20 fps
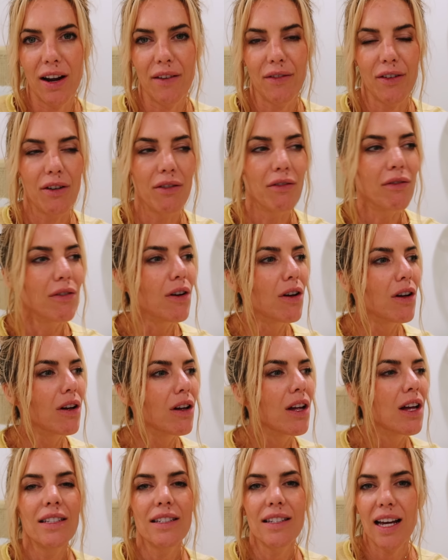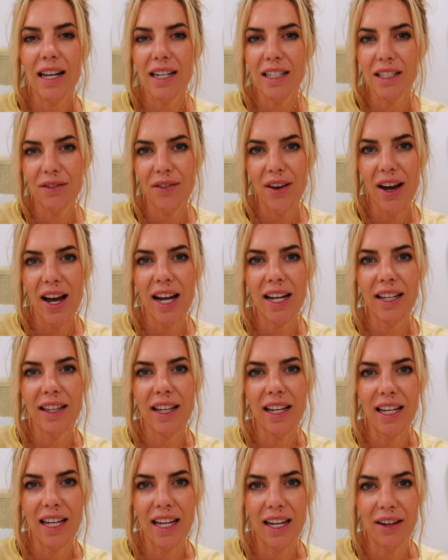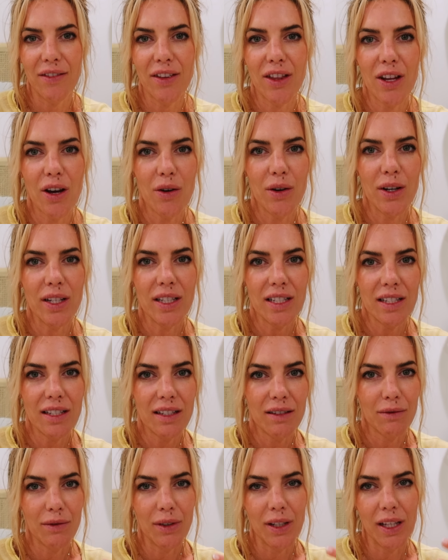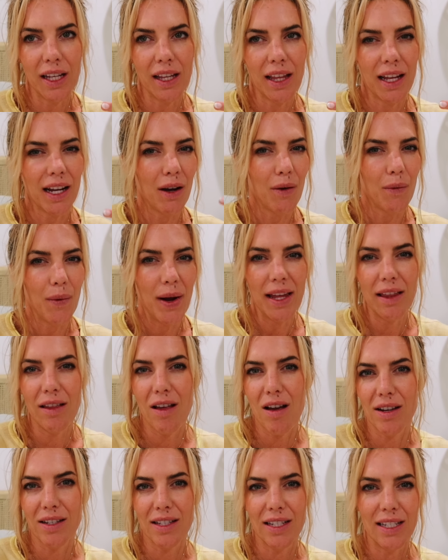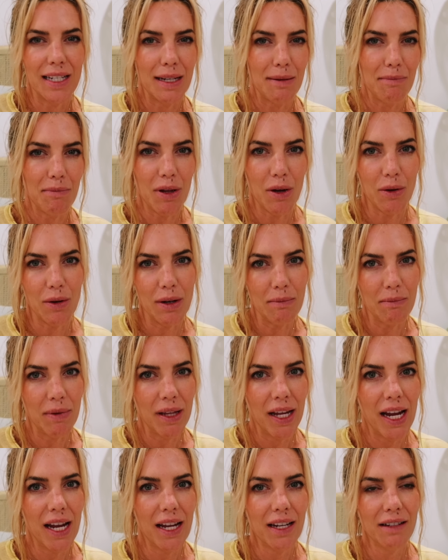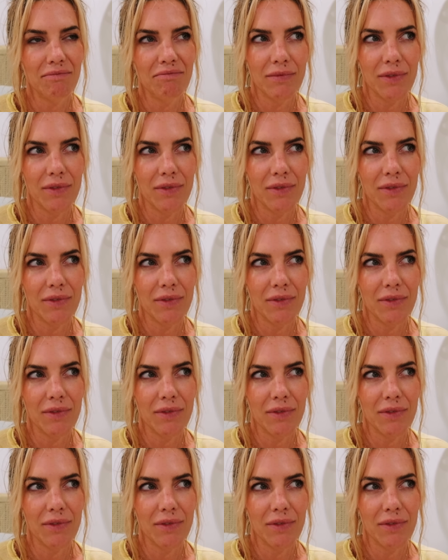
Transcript: I feel full, satisfied, like even though it's really like a weight loss and deep bloating plan,